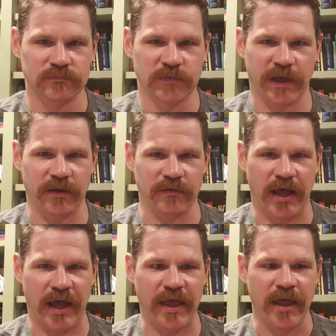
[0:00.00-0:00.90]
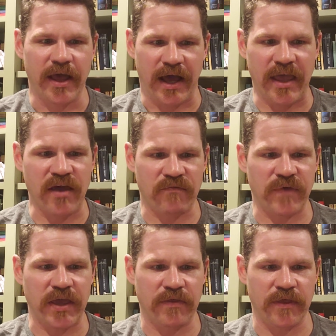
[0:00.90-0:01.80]
Okay? I have
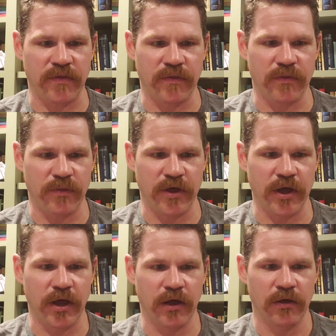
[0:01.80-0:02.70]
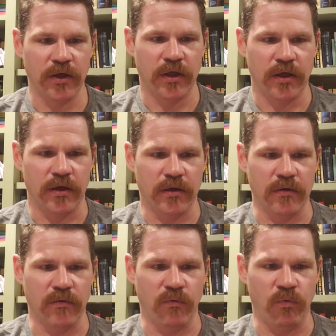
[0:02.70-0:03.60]
faith in the
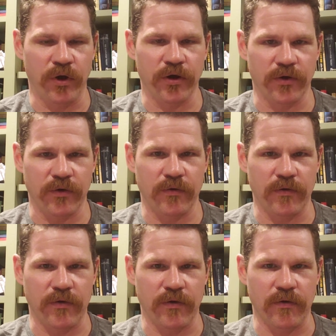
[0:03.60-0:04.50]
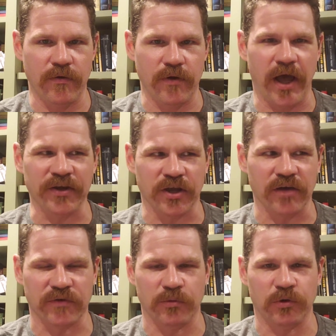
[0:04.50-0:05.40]
weird,
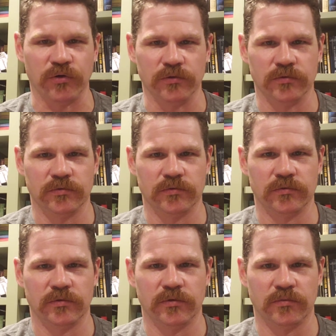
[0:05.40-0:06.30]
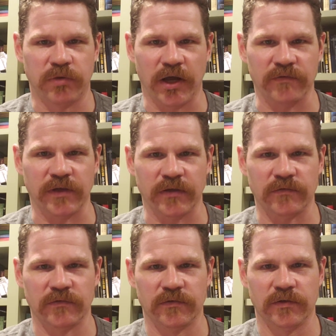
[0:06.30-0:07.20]
ungovernable process.